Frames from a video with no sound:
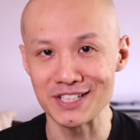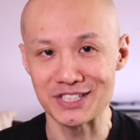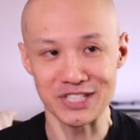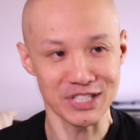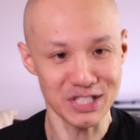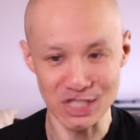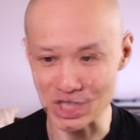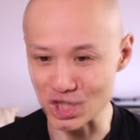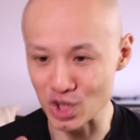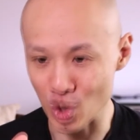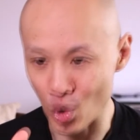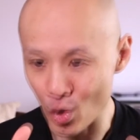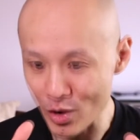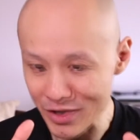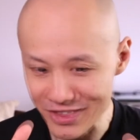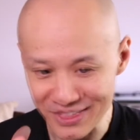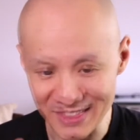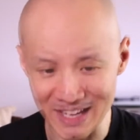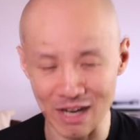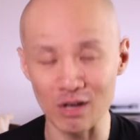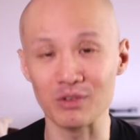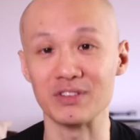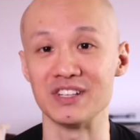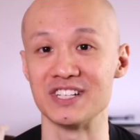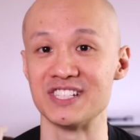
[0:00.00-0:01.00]
is just
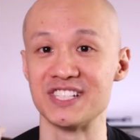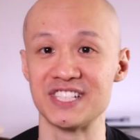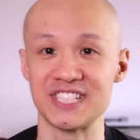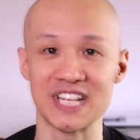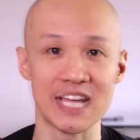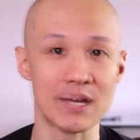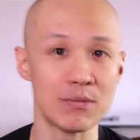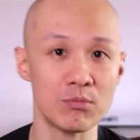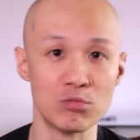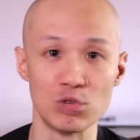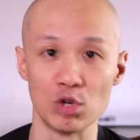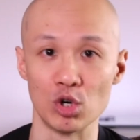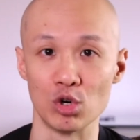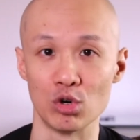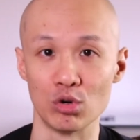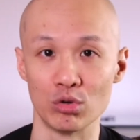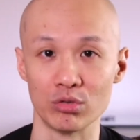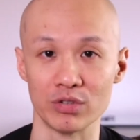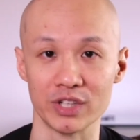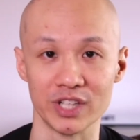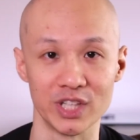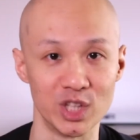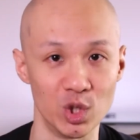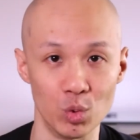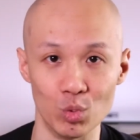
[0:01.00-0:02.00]
going down the same
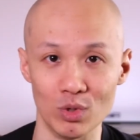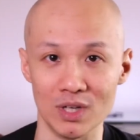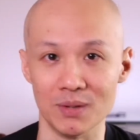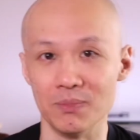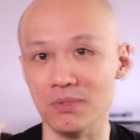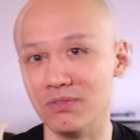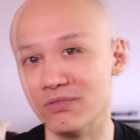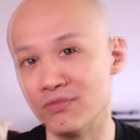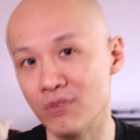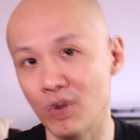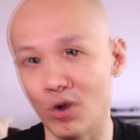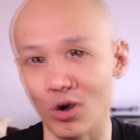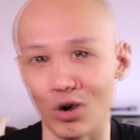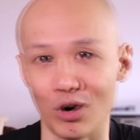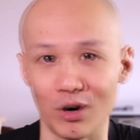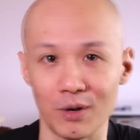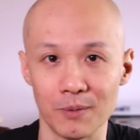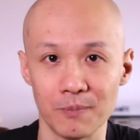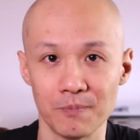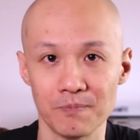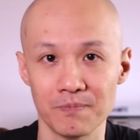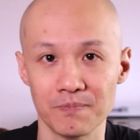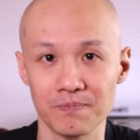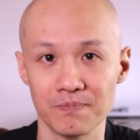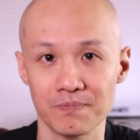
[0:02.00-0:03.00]
road you were
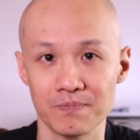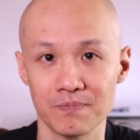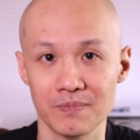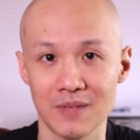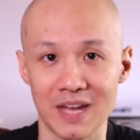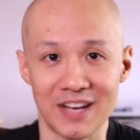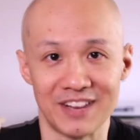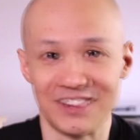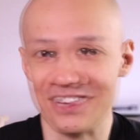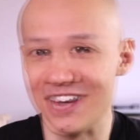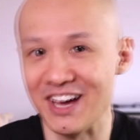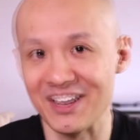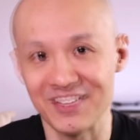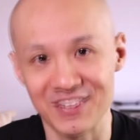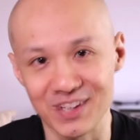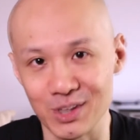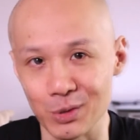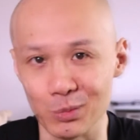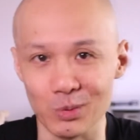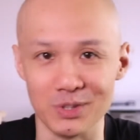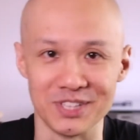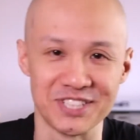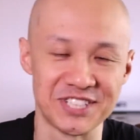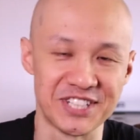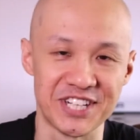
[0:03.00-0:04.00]
before, and
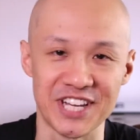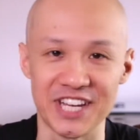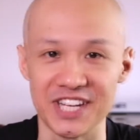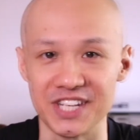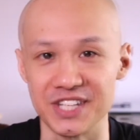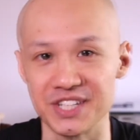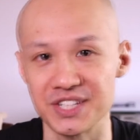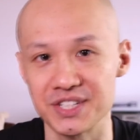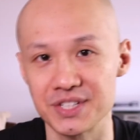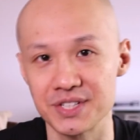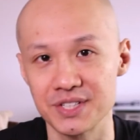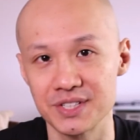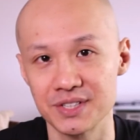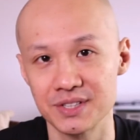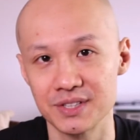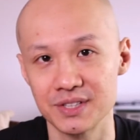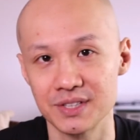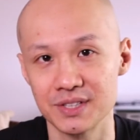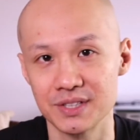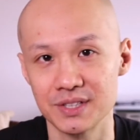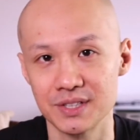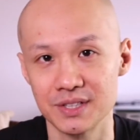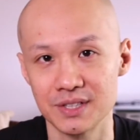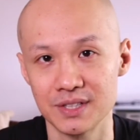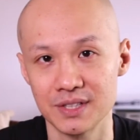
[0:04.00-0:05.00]
nothing will change.
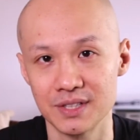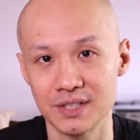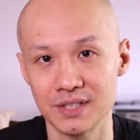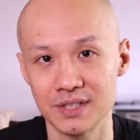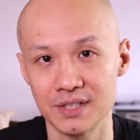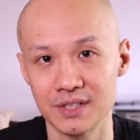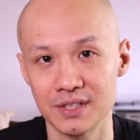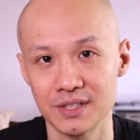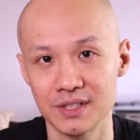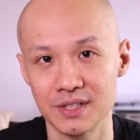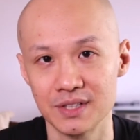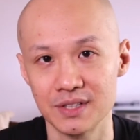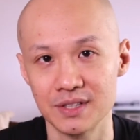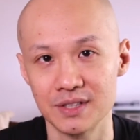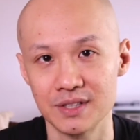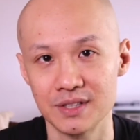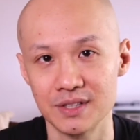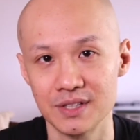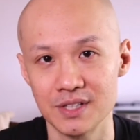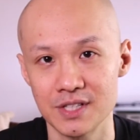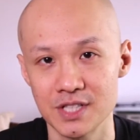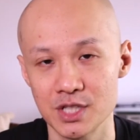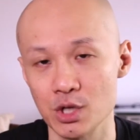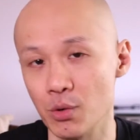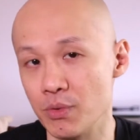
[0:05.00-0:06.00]

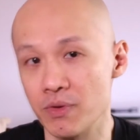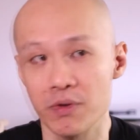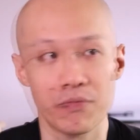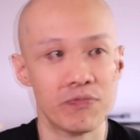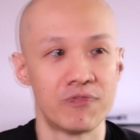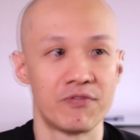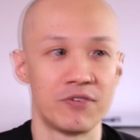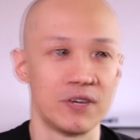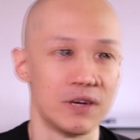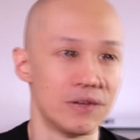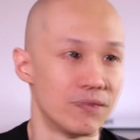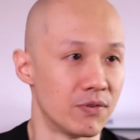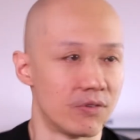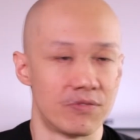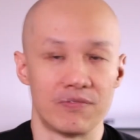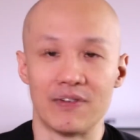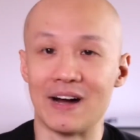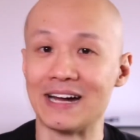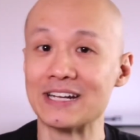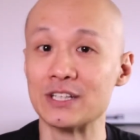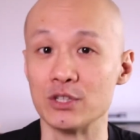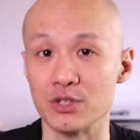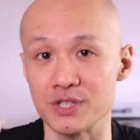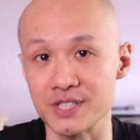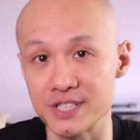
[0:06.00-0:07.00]
So if you
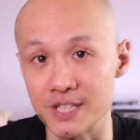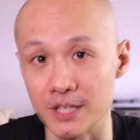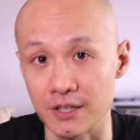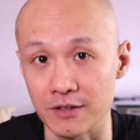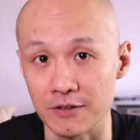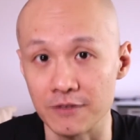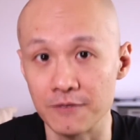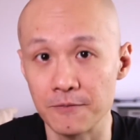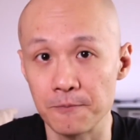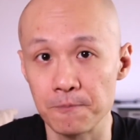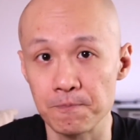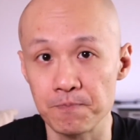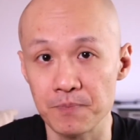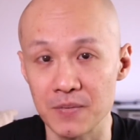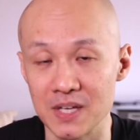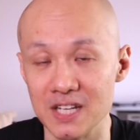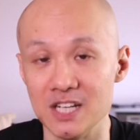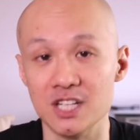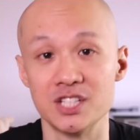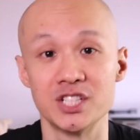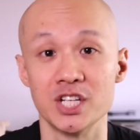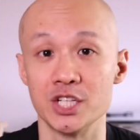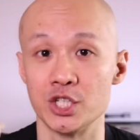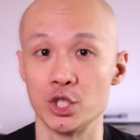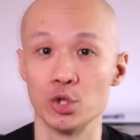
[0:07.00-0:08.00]
find yourself
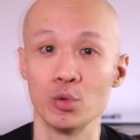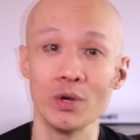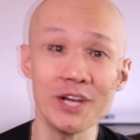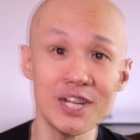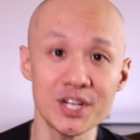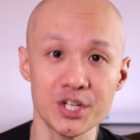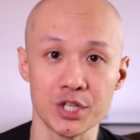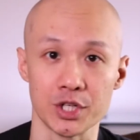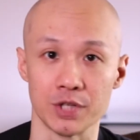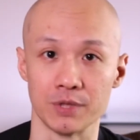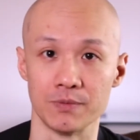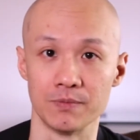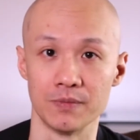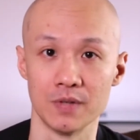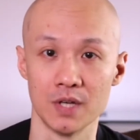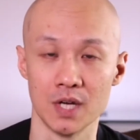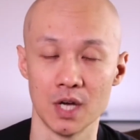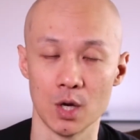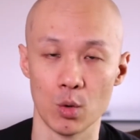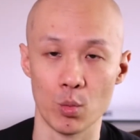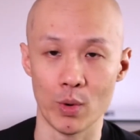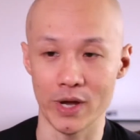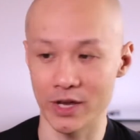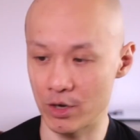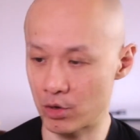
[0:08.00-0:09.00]
in a situation
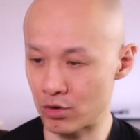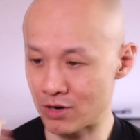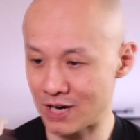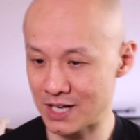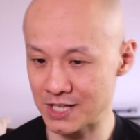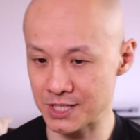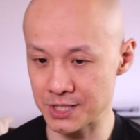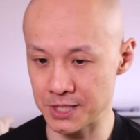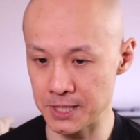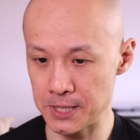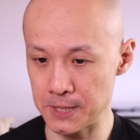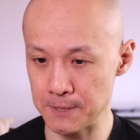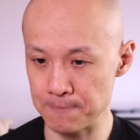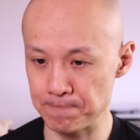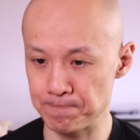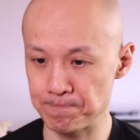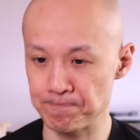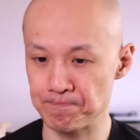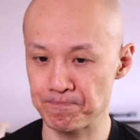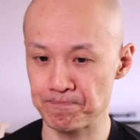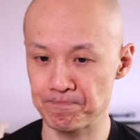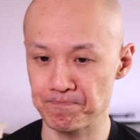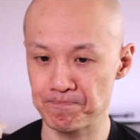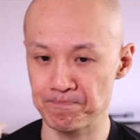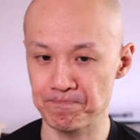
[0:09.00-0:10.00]
where you're asking,
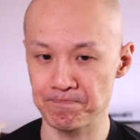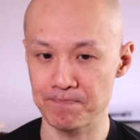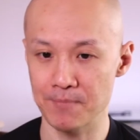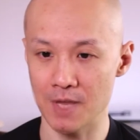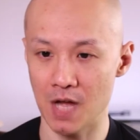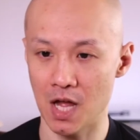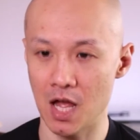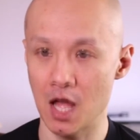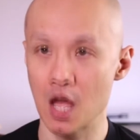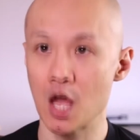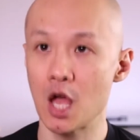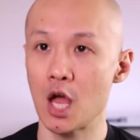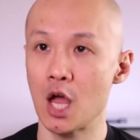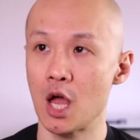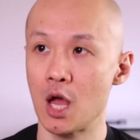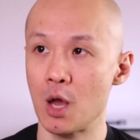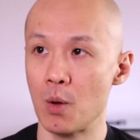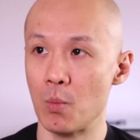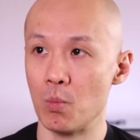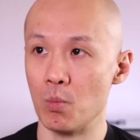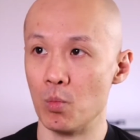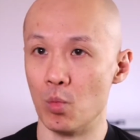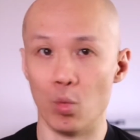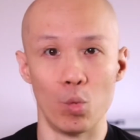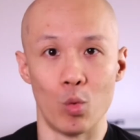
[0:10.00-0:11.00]

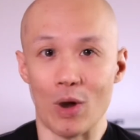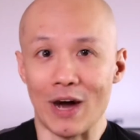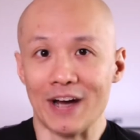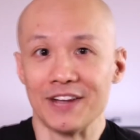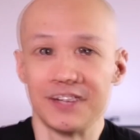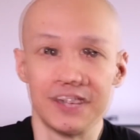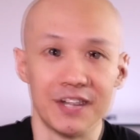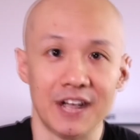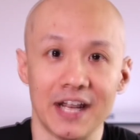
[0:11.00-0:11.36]
why